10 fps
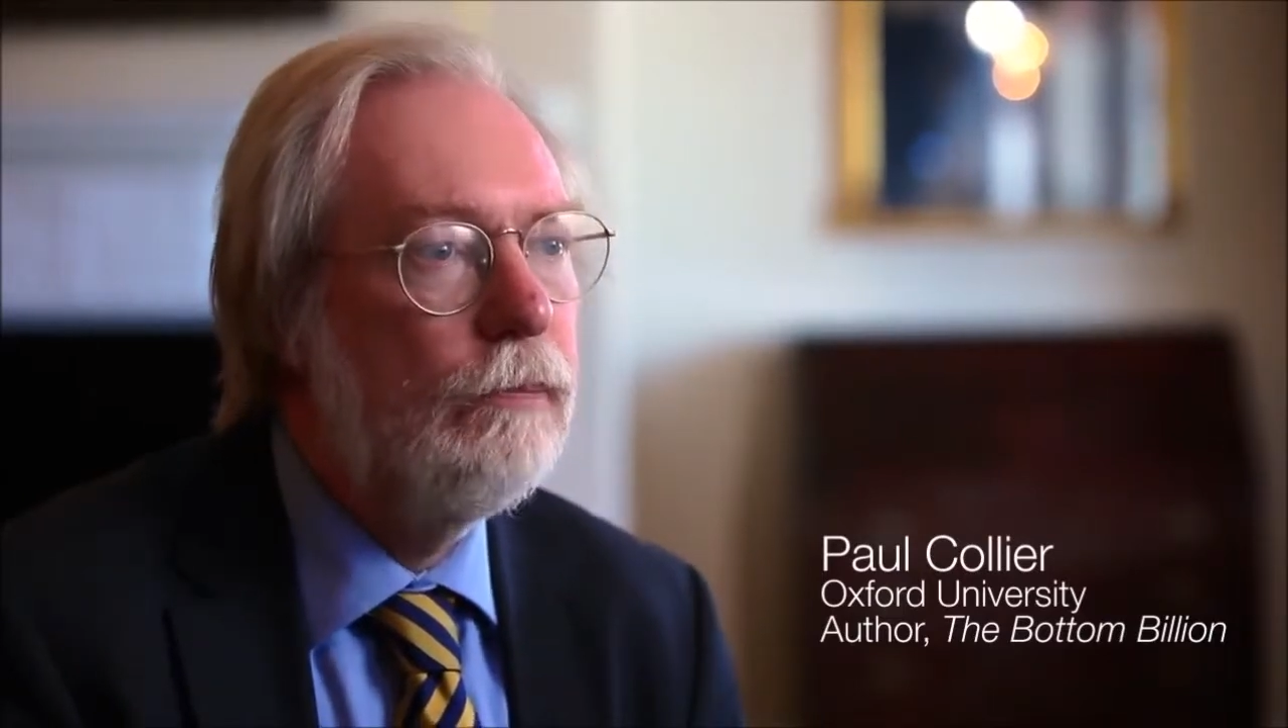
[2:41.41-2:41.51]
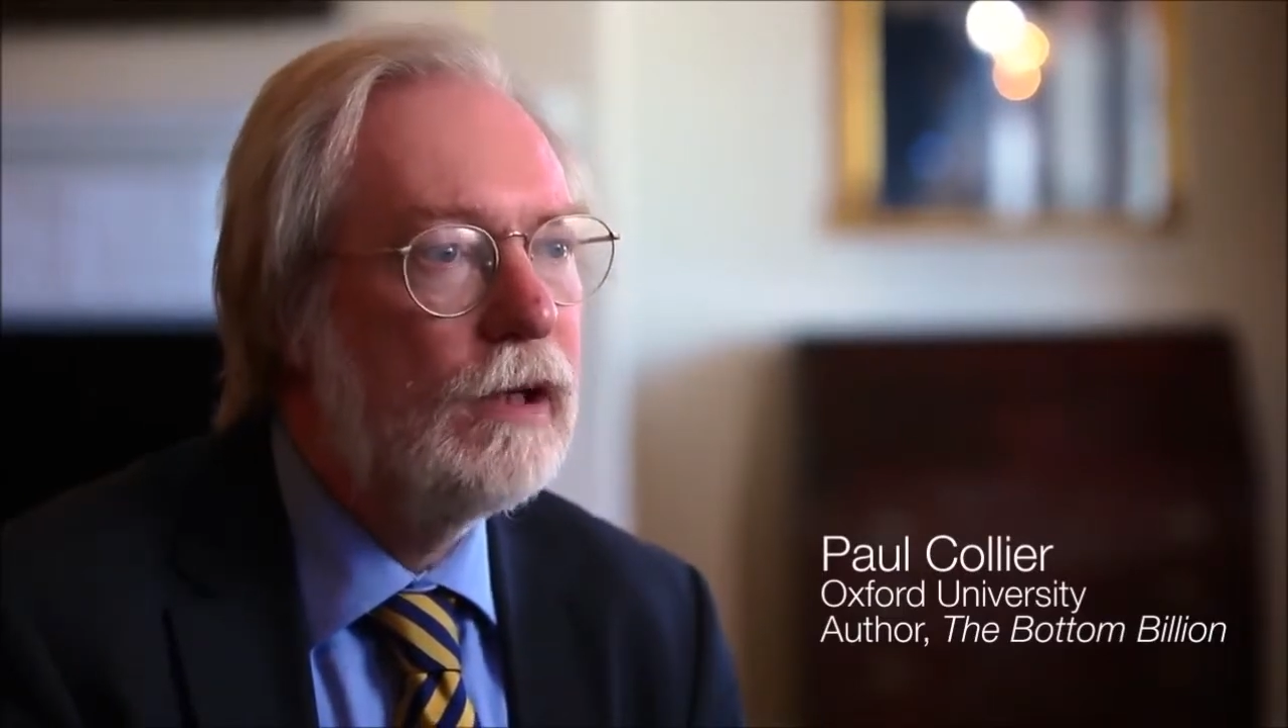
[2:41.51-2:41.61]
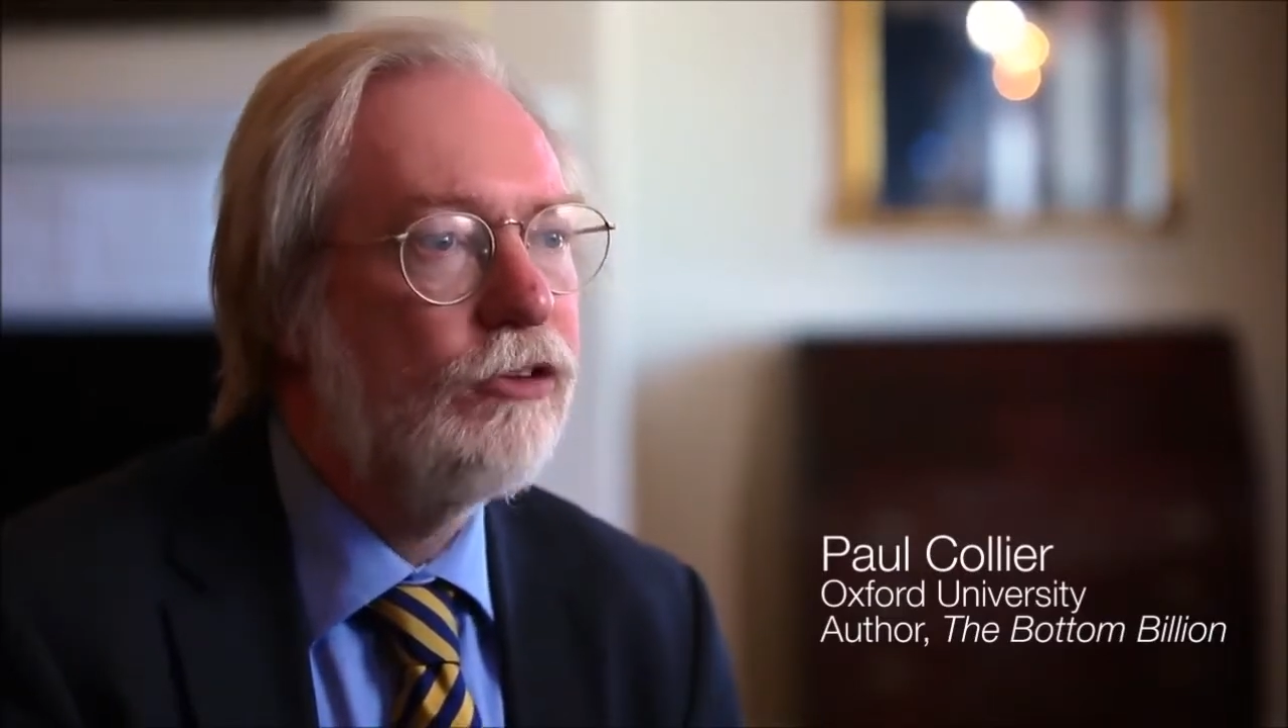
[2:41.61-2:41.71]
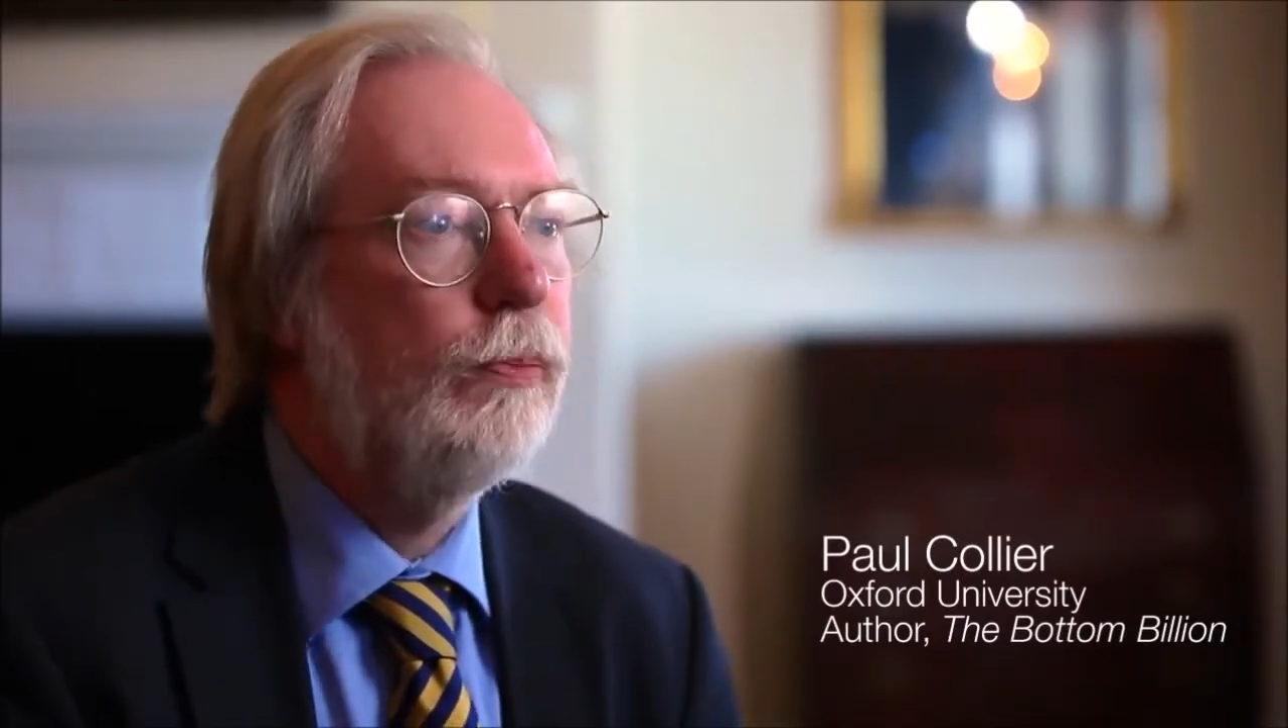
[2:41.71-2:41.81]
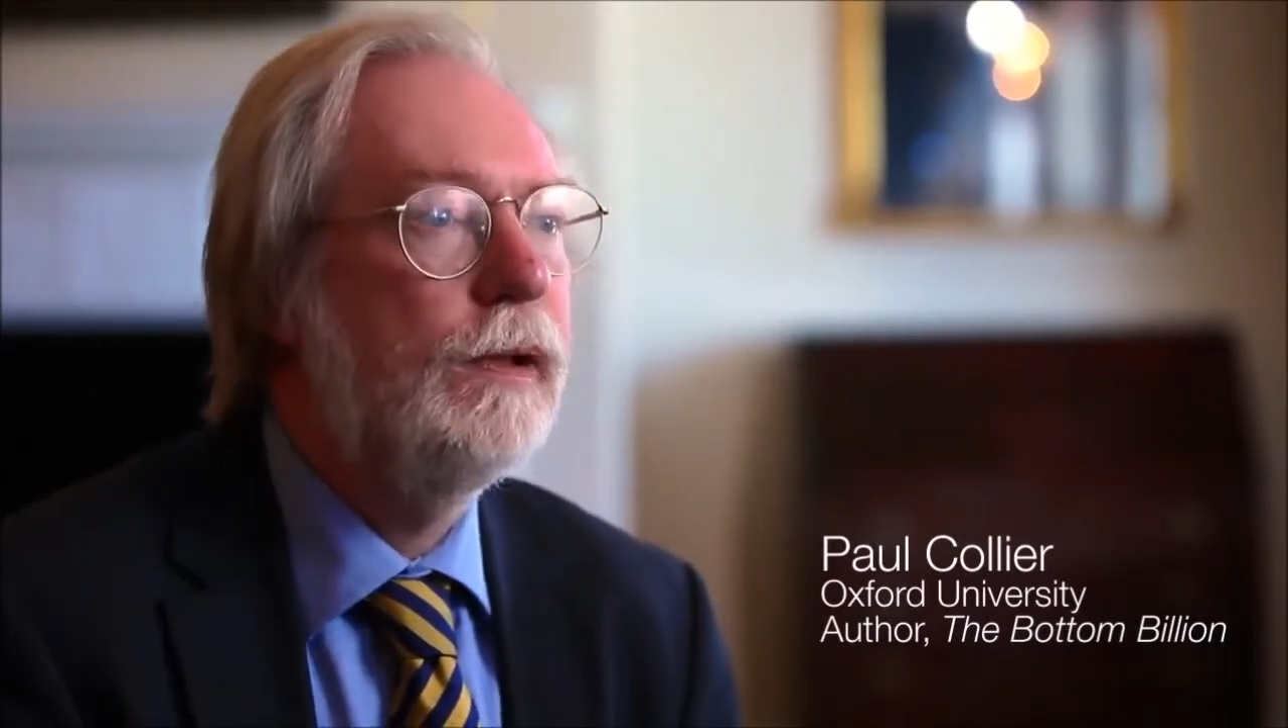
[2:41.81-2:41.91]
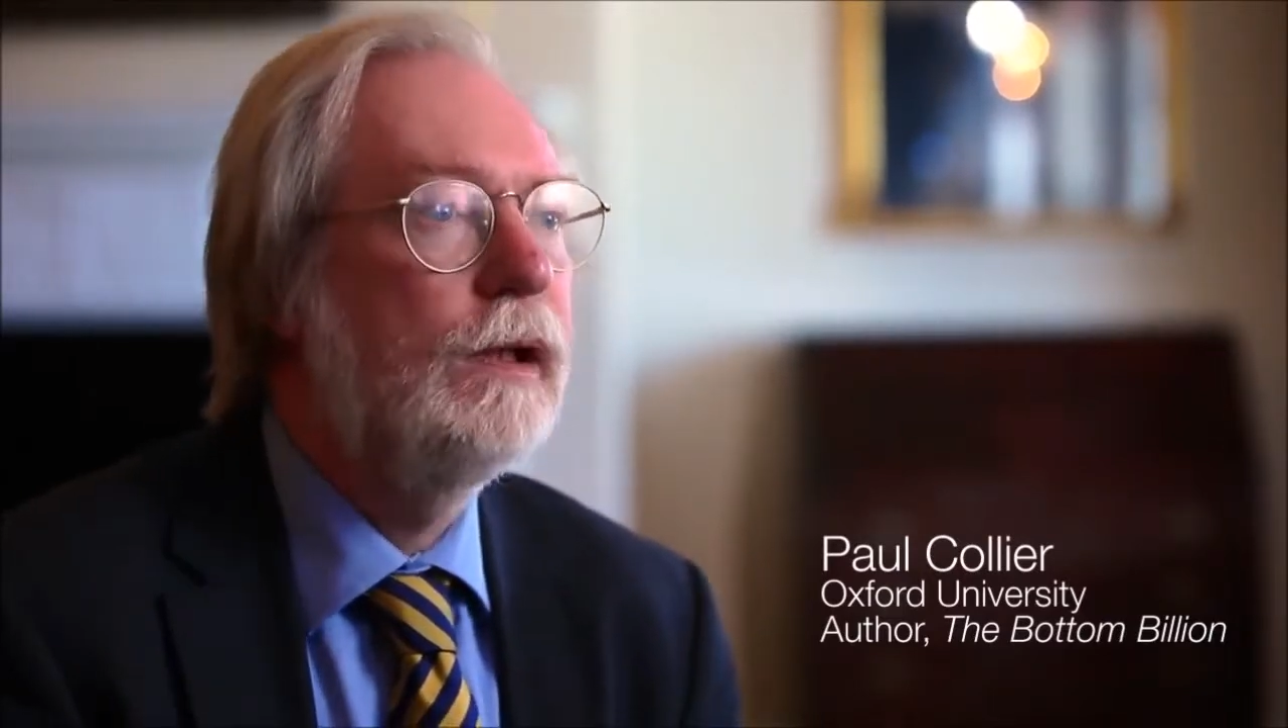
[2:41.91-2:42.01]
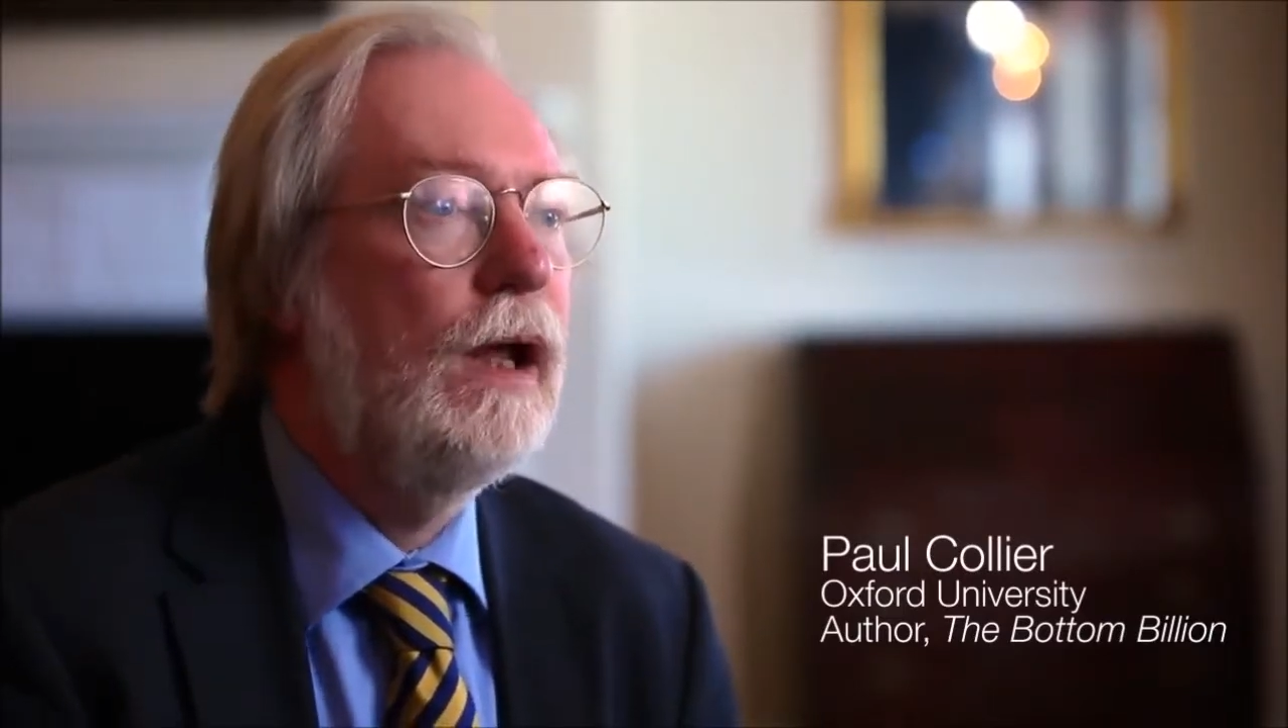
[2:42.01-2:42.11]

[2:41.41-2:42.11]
must be